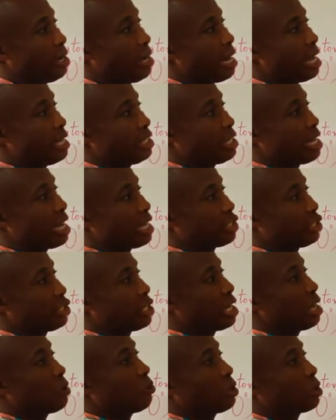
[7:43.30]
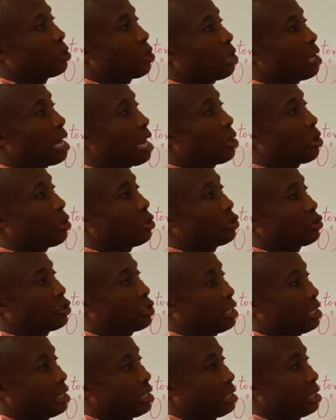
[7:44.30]
Nigeria shared with other
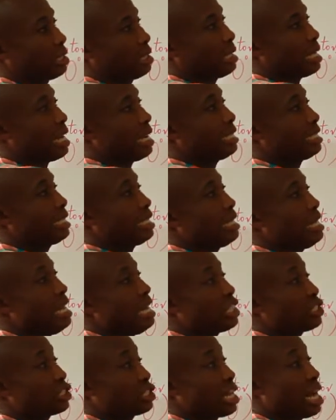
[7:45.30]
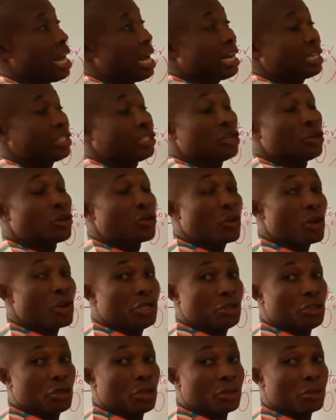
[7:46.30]
countries. That is the Lake Chad
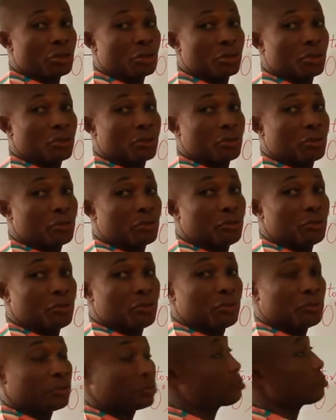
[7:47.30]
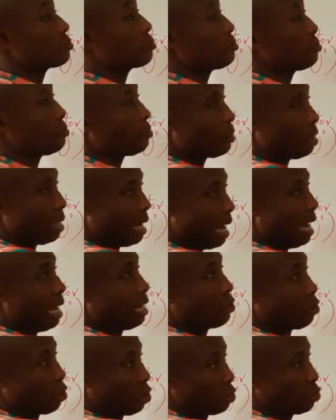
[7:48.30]
region.
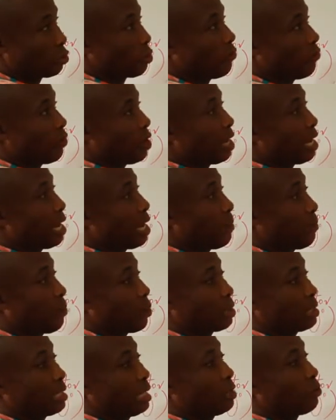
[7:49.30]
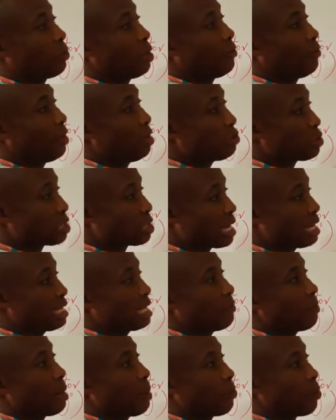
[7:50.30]
And also very important, whenever you sketch
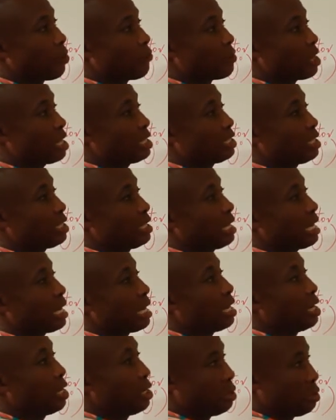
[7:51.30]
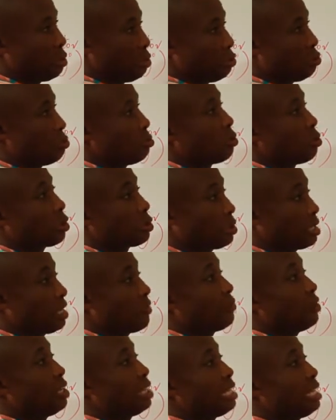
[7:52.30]
the map of Nigeria, you must
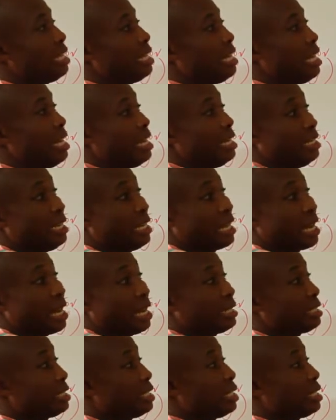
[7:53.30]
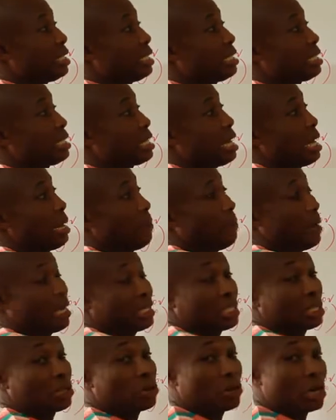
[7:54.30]
definitely indicate this
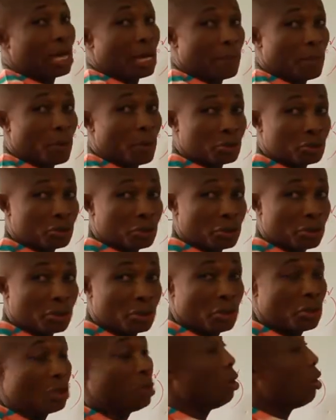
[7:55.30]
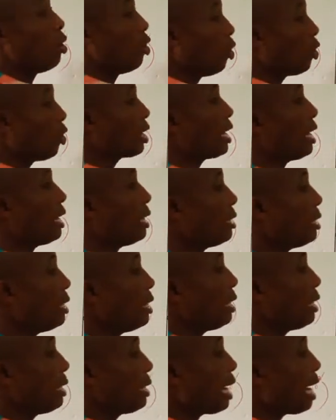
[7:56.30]
particular portion. Okay,
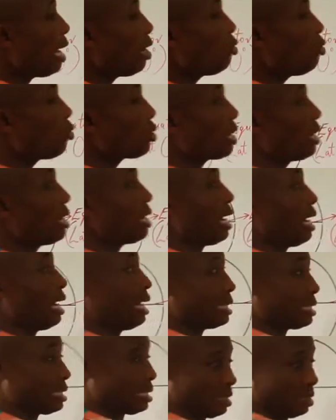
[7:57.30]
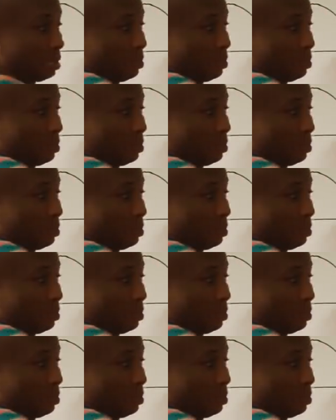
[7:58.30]
now looking at